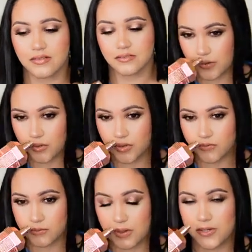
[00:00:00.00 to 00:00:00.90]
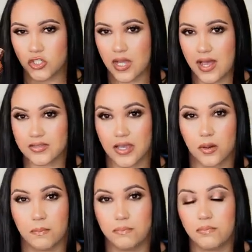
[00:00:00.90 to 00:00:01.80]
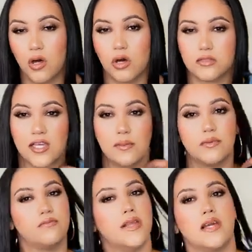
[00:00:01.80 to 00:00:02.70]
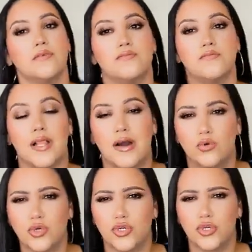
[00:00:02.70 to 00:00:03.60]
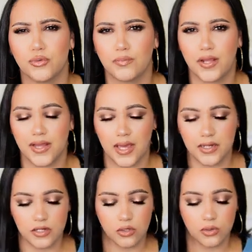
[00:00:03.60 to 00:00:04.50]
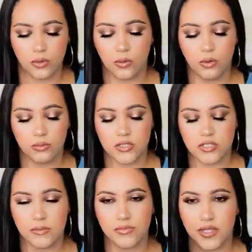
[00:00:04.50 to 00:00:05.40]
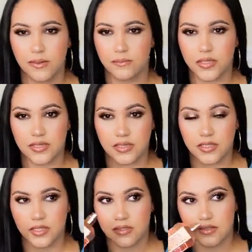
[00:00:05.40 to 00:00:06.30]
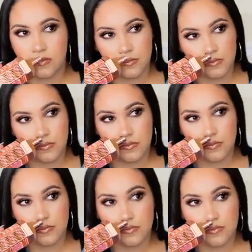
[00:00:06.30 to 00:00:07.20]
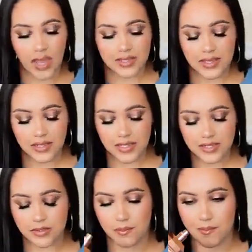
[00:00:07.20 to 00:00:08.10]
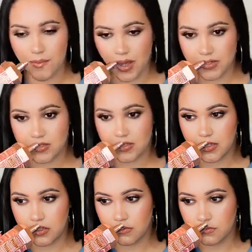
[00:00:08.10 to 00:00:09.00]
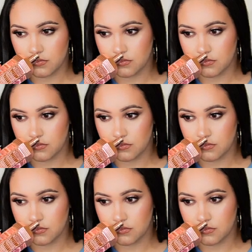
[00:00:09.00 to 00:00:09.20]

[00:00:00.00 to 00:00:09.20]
I don't know if maybe she has like a type of like flower or plant in her home or something, but this, I get like the mossy